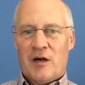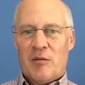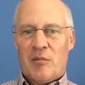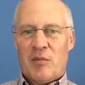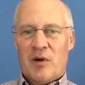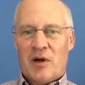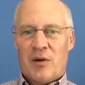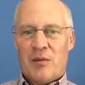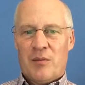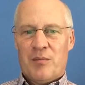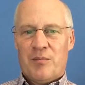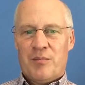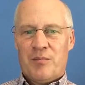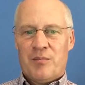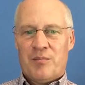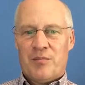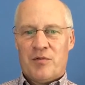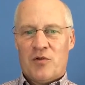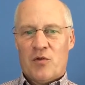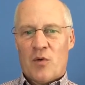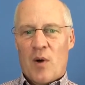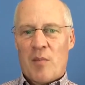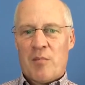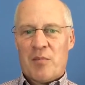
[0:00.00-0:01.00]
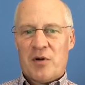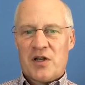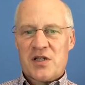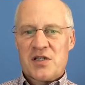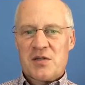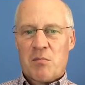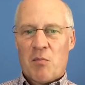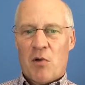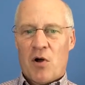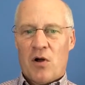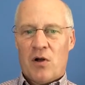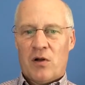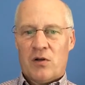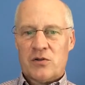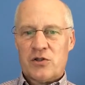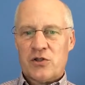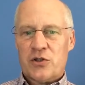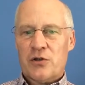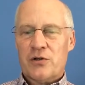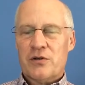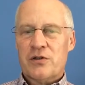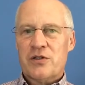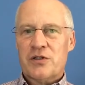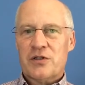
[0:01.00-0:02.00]
I grew up in a small
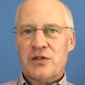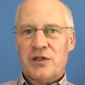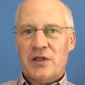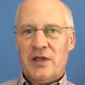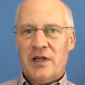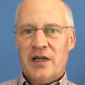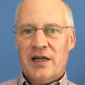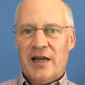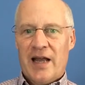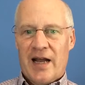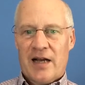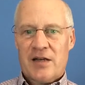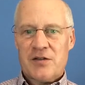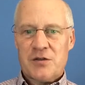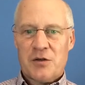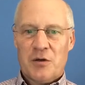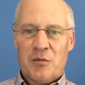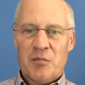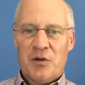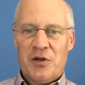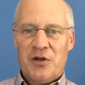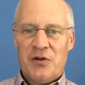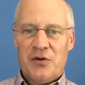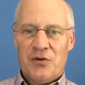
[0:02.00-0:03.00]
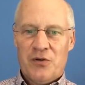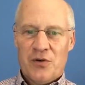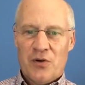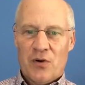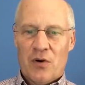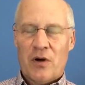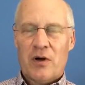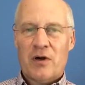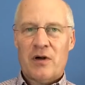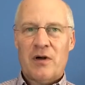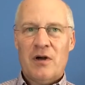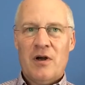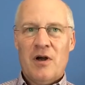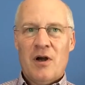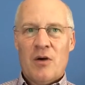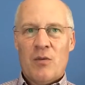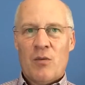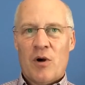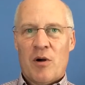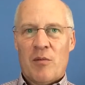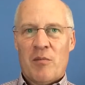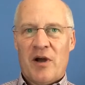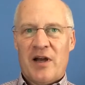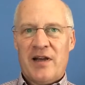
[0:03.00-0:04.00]
church in exurban New York,
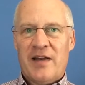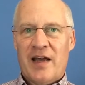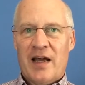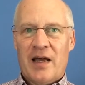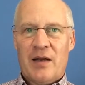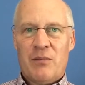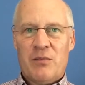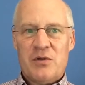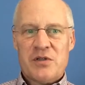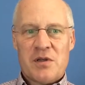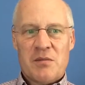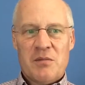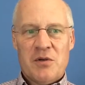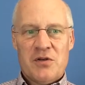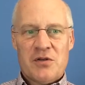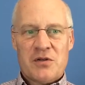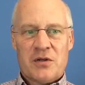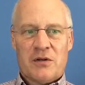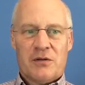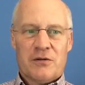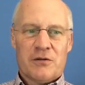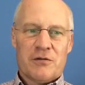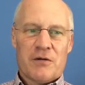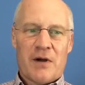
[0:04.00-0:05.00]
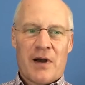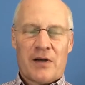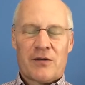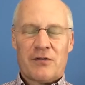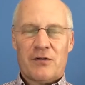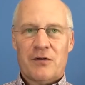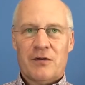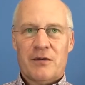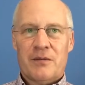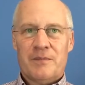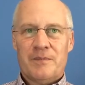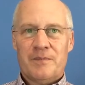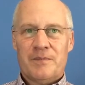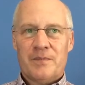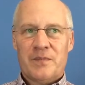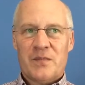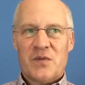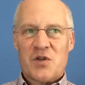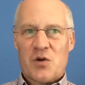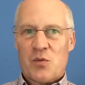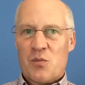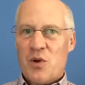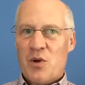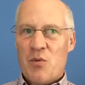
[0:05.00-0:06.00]
where my dad was the musical director.
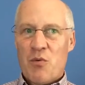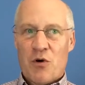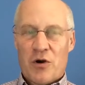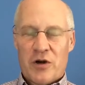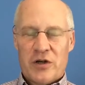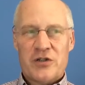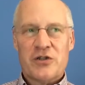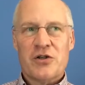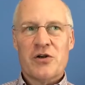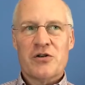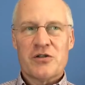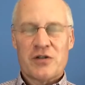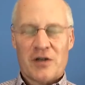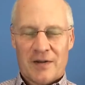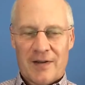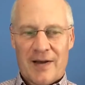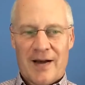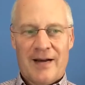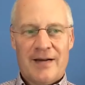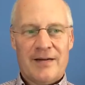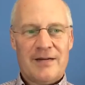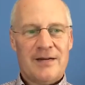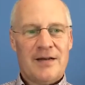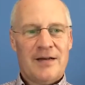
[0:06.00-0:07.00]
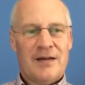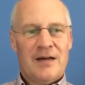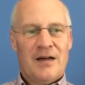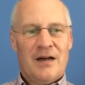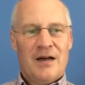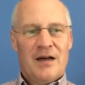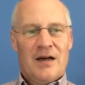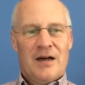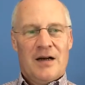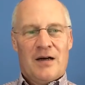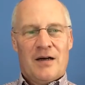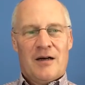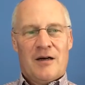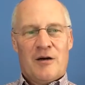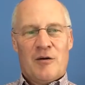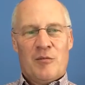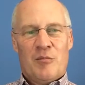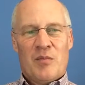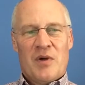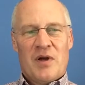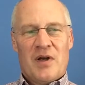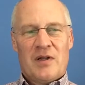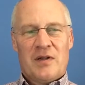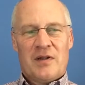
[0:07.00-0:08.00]
So we were at church a lot.
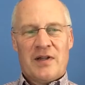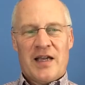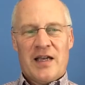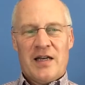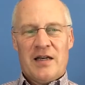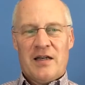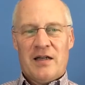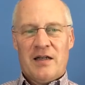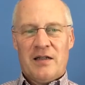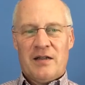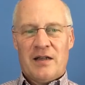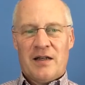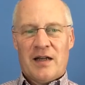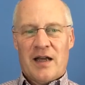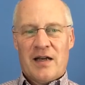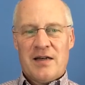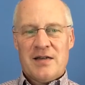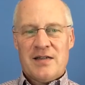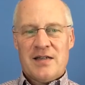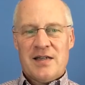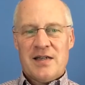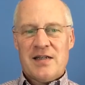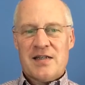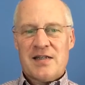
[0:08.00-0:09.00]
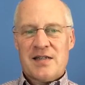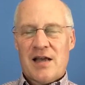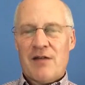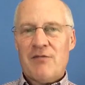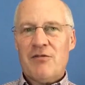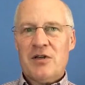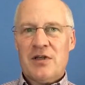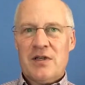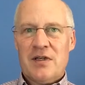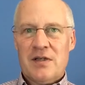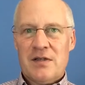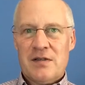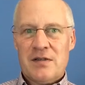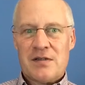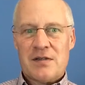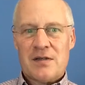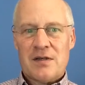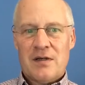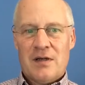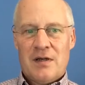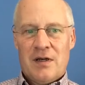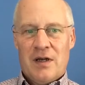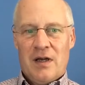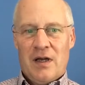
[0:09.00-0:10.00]
Late in the 1970s,
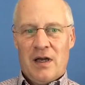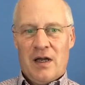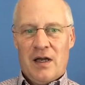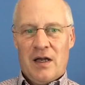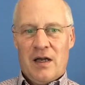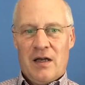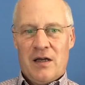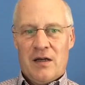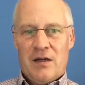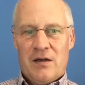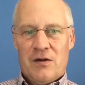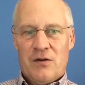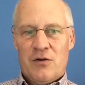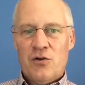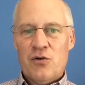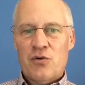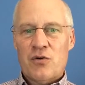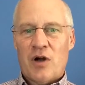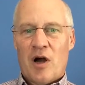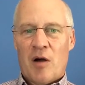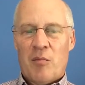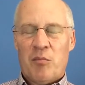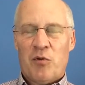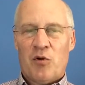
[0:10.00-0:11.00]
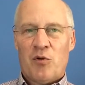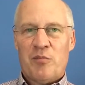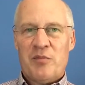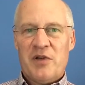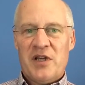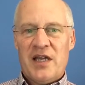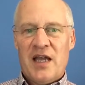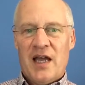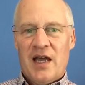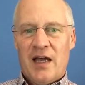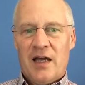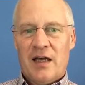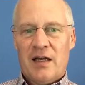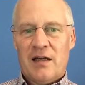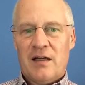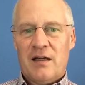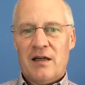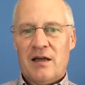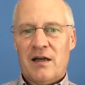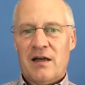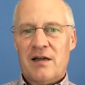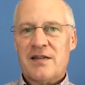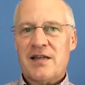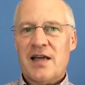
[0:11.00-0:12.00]
a new couple began
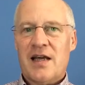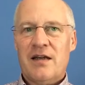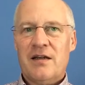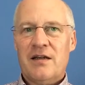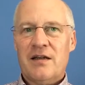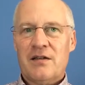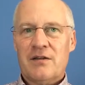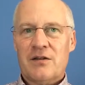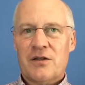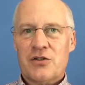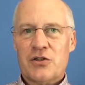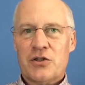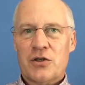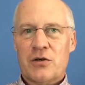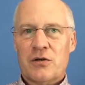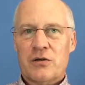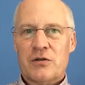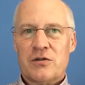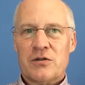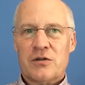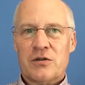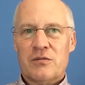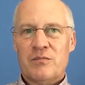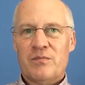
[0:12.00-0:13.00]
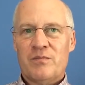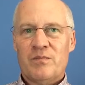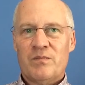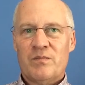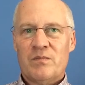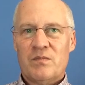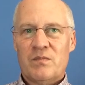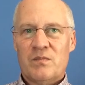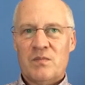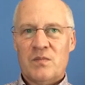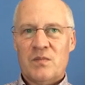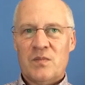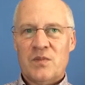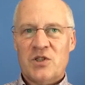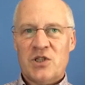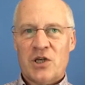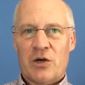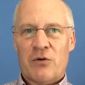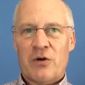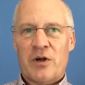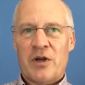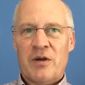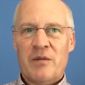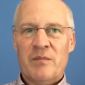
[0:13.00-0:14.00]
attending the church,
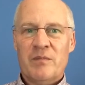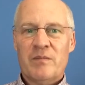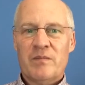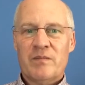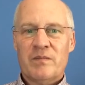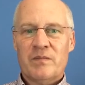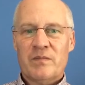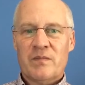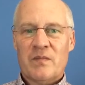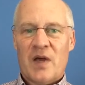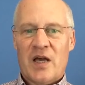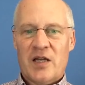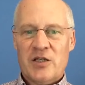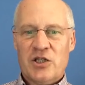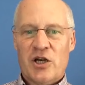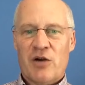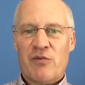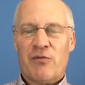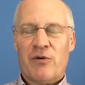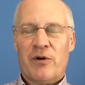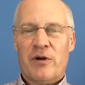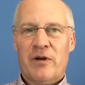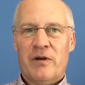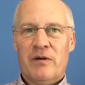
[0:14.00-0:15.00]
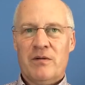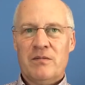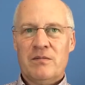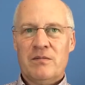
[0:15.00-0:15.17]
Jerry and Jeffrey.